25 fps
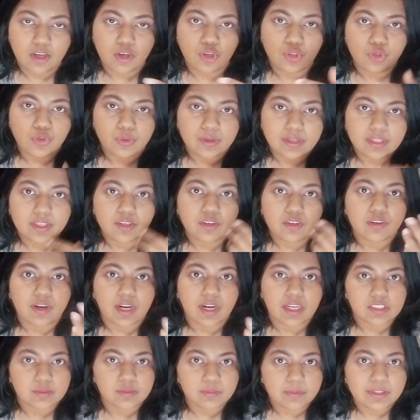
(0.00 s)
you can
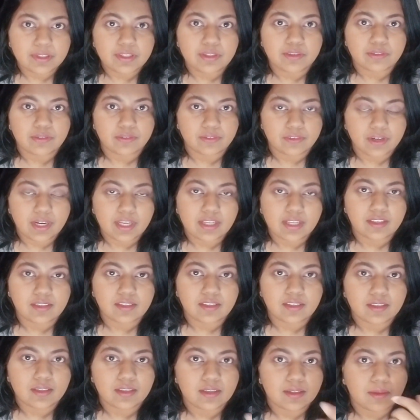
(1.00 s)
crash by your friend,
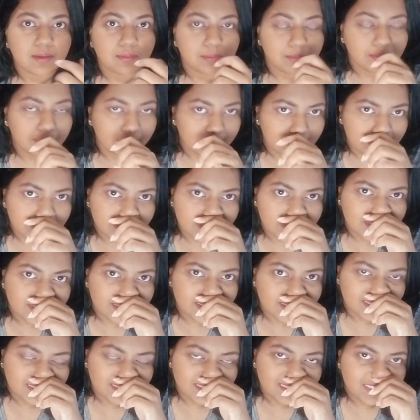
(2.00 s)
but
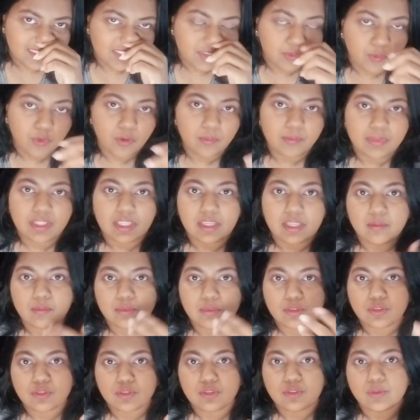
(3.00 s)
you won't be able
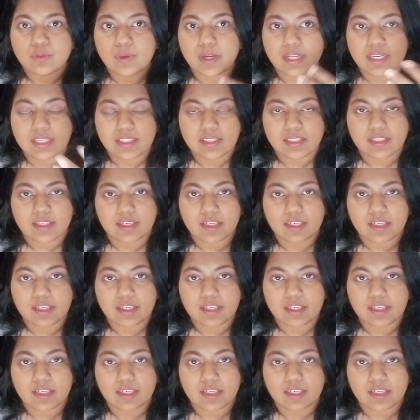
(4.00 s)
to do anything.